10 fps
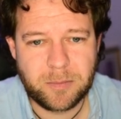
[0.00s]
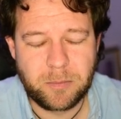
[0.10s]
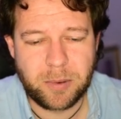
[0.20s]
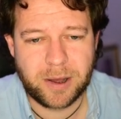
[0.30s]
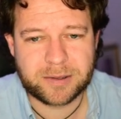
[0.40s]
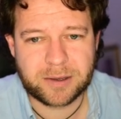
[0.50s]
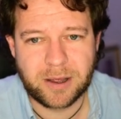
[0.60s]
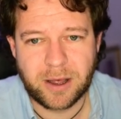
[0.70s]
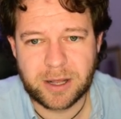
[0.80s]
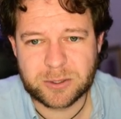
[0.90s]
But
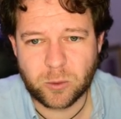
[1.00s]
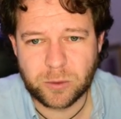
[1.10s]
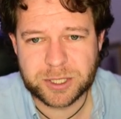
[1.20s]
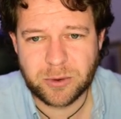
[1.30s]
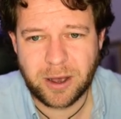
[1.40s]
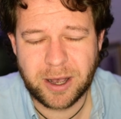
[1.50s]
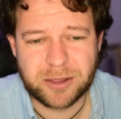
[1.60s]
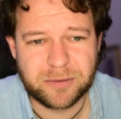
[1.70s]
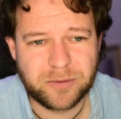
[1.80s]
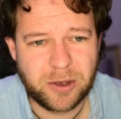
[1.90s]
let's also hide
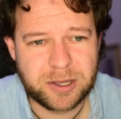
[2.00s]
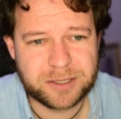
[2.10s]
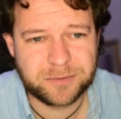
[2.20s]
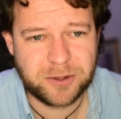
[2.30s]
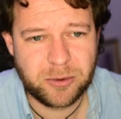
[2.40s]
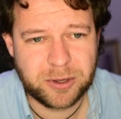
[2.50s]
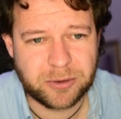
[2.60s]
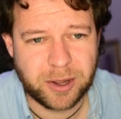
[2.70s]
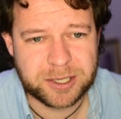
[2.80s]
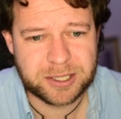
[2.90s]
the first few
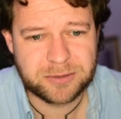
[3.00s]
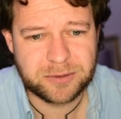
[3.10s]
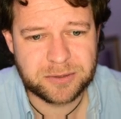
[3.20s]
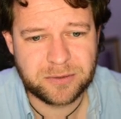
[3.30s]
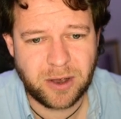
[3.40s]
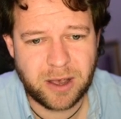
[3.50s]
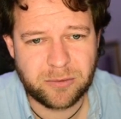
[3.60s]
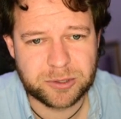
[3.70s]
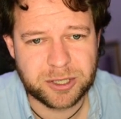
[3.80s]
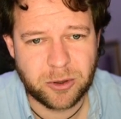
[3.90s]
iterations. The first 5
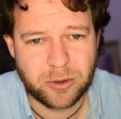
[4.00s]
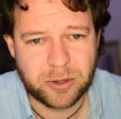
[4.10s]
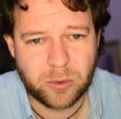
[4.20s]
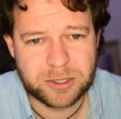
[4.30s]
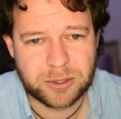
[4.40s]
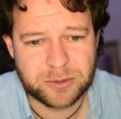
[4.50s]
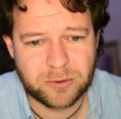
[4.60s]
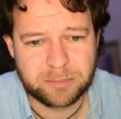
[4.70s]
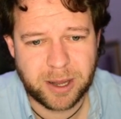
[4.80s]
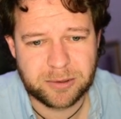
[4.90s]
or so are the ones that sort
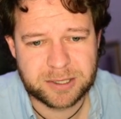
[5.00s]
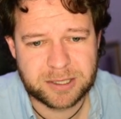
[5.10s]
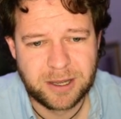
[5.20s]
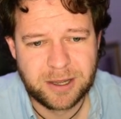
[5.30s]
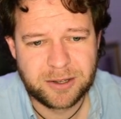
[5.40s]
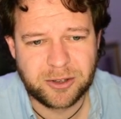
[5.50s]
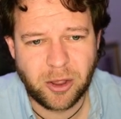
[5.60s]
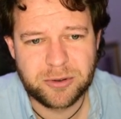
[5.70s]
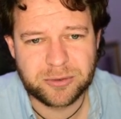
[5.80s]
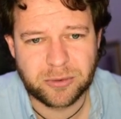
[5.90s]
of bounce,
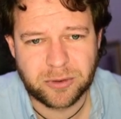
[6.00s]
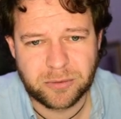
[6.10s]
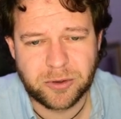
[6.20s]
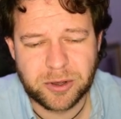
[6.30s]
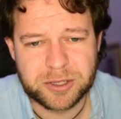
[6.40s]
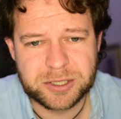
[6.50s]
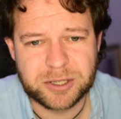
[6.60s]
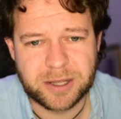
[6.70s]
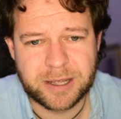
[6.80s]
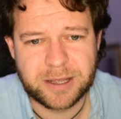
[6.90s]
don't sort of converge
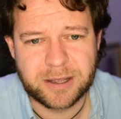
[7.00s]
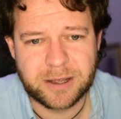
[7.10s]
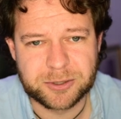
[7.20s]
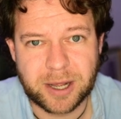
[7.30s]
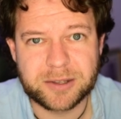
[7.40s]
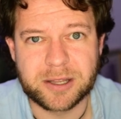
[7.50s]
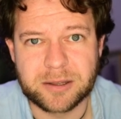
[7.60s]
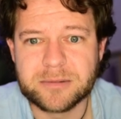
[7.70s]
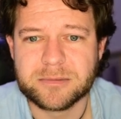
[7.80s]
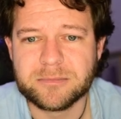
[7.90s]
to the
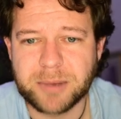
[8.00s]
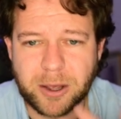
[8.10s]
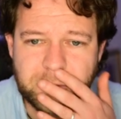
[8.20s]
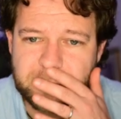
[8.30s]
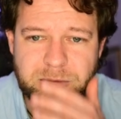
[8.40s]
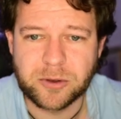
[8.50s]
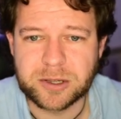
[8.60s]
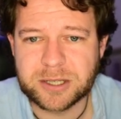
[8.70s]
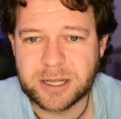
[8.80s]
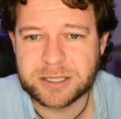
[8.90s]
attracting boundary
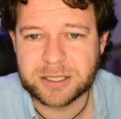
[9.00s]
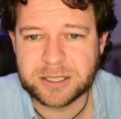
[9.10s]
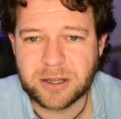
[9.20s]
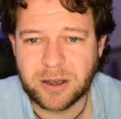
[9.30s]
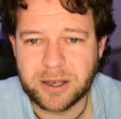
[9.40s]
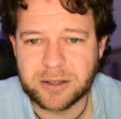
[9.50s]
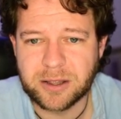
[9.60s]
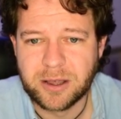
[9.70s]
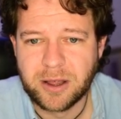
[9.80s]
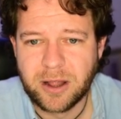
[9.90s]
first. So let's just hide
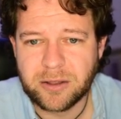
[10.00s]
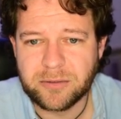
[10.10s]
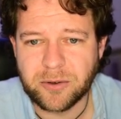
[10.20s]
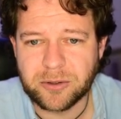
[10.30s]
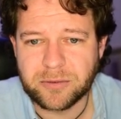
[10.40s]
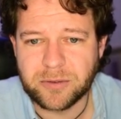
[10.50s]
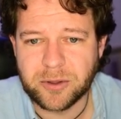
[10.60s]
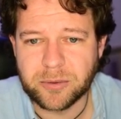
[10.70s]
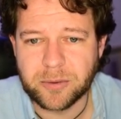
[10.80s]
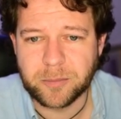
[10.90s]
the first
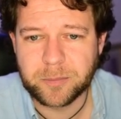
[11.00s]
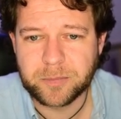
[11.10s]
few of them.